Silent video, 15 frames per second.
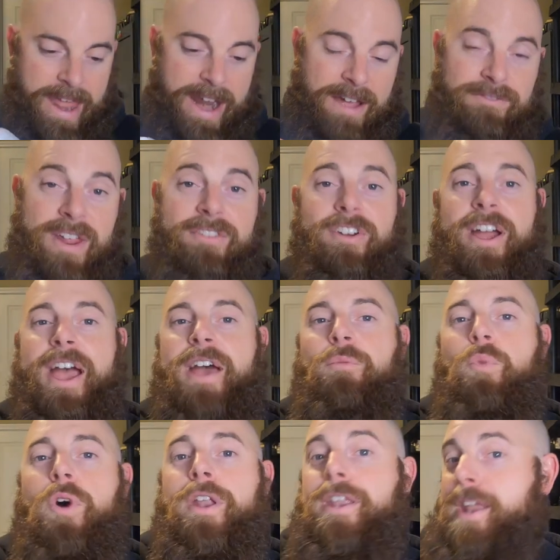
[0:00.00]
and I've never
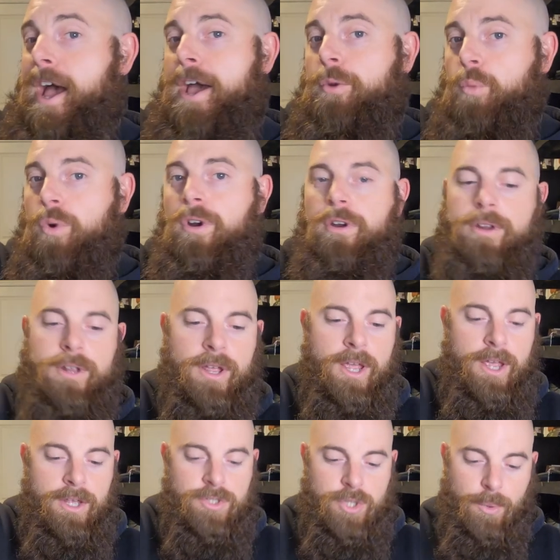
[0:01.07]
had one not work.
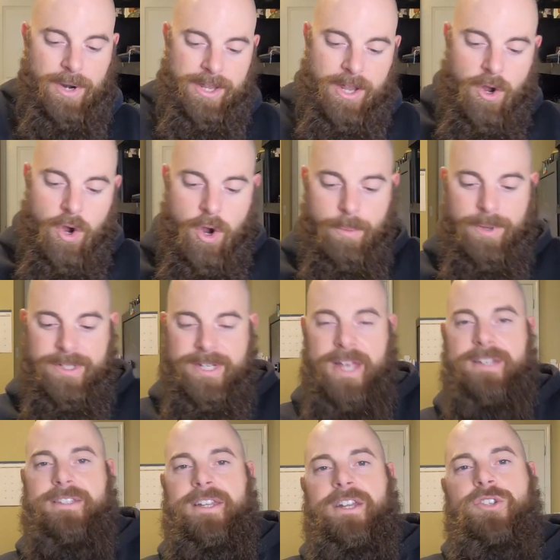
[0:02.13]
So when I go home and
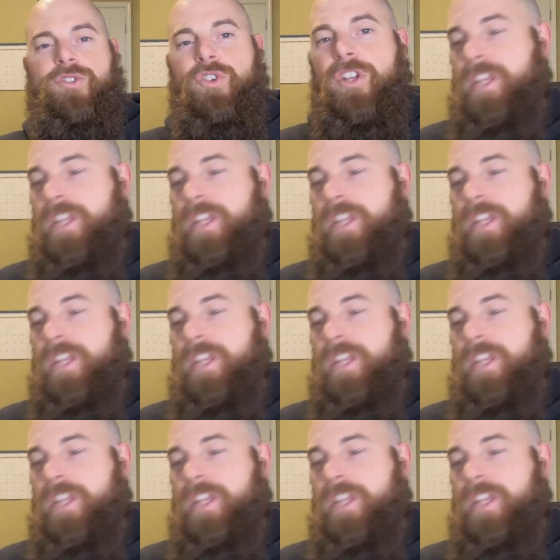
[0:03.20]
test it, it's